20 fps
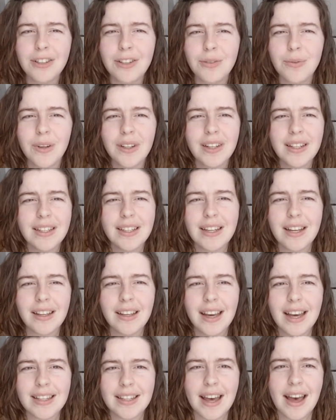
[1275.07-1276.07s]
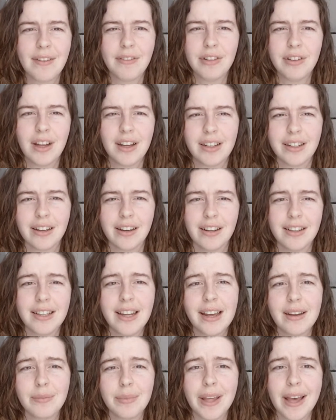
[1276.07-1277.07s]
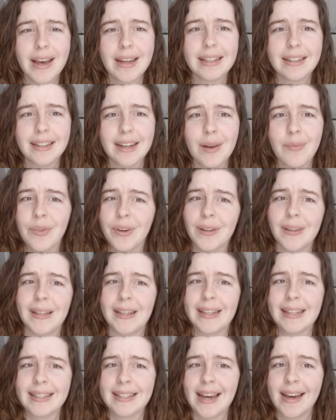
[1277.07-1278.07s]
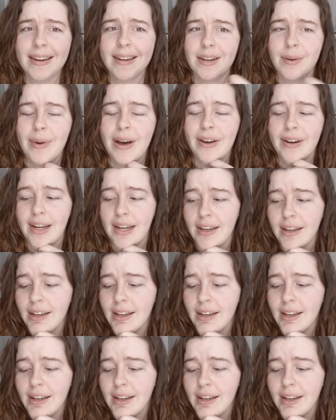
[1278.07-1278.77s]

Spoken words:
just wanted to tell you guys I have a lot of content planned, and I'm really excited about it.